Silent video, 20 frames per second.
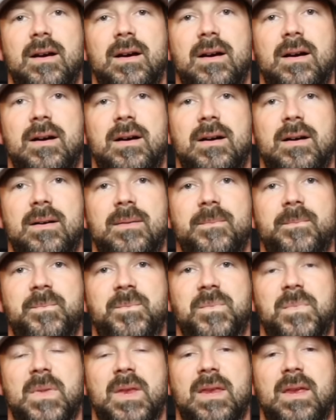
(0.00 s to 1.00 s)

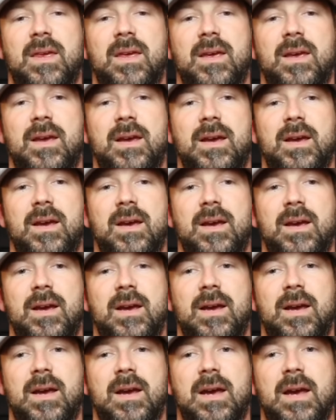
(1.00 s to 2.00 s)
And
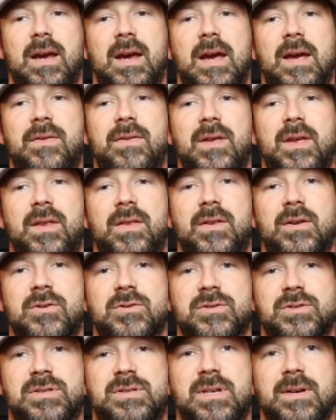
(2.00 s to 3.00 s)
then
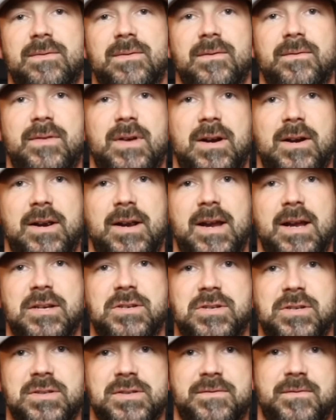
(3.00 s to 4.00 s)
there's different
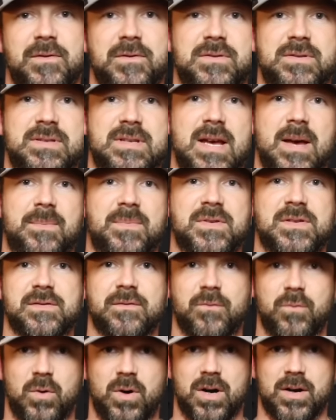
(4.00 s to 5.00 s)
variations for depths
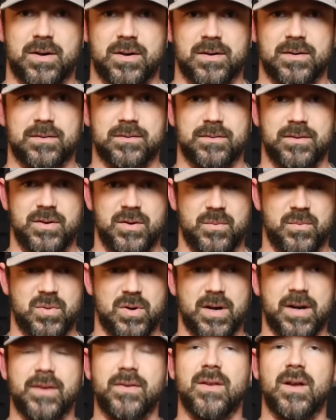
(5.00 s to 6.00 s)
of water. You're
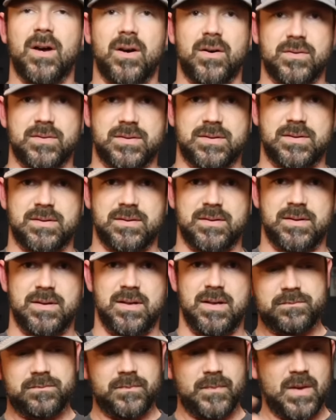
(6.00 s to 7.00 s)
bringing those.
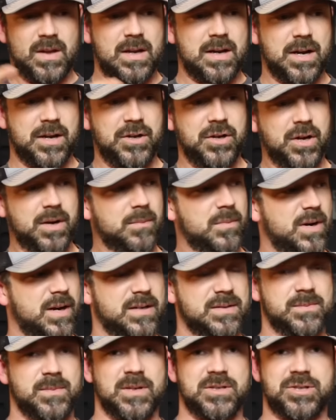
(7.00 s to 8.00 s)
Now you can
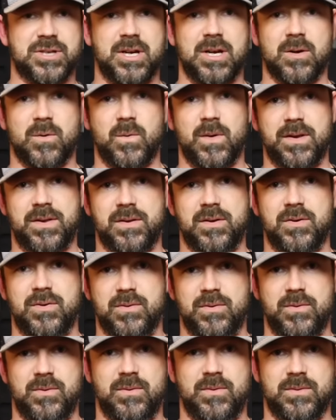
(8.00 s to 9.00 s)
bring as much gear with
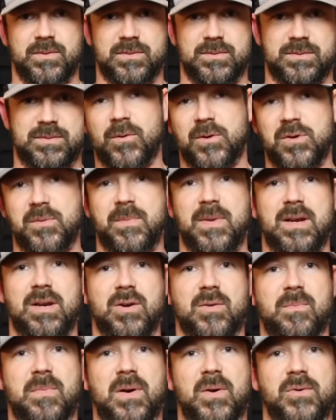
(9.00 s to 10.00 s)
you before you meet
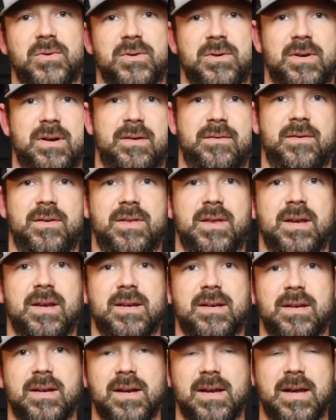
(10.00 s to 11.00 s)
your boater and
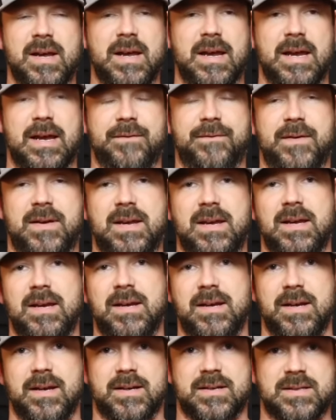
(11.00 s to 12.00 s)
everything. And if
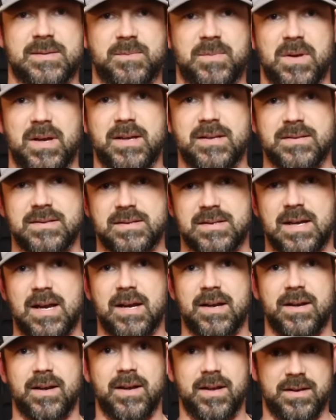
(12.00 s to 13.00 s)
he explains
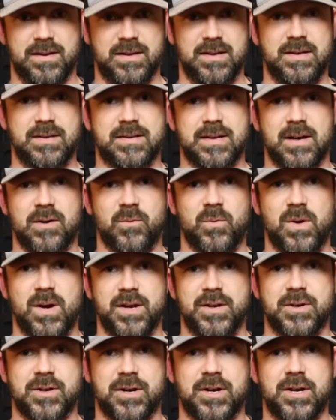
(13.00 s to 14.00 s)
kind of in detail
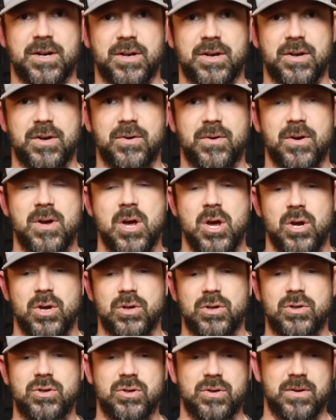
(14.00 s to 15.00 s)
what you're going to do,
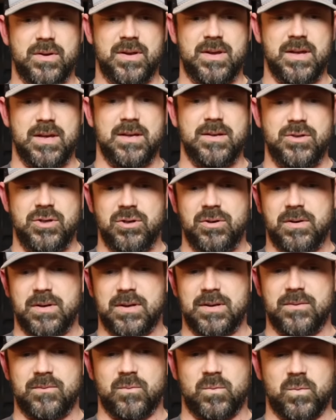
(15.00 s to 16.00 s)
then you
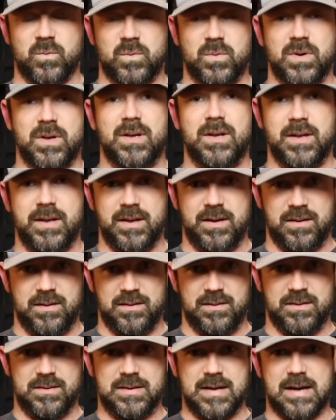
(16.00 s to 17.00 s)
can really
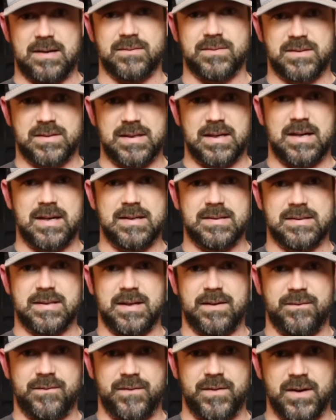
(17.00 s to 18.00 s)
downsize
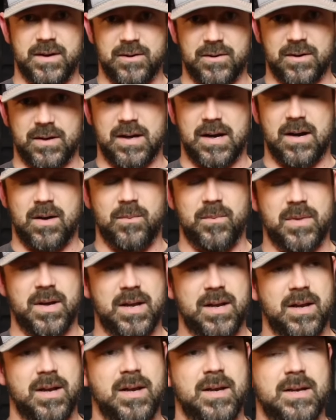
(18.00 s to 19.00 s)
and figure it out.
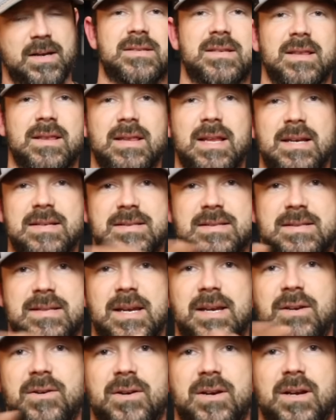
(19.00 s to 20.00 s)
But let's
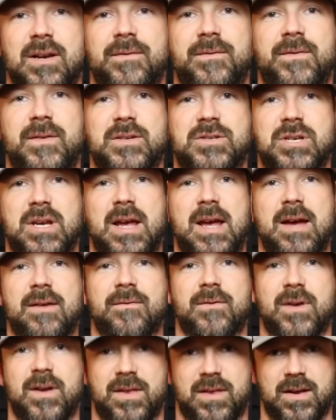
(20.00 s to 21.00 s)
say you're going to fish
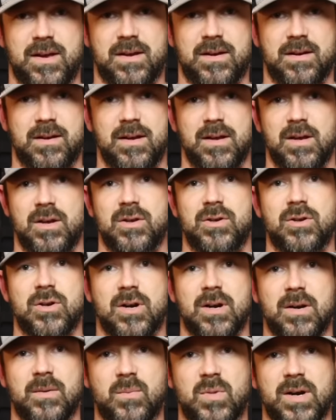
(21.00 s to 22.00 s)
everything.
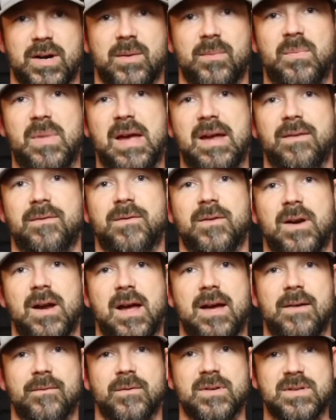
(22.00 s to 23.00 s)
You're going to bring a bait for
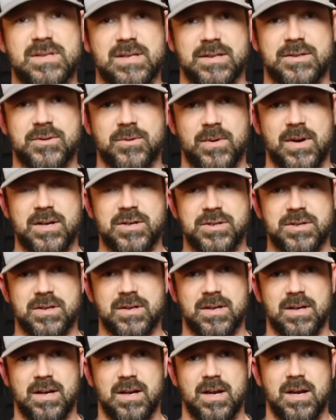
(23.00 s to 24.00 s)
every situation.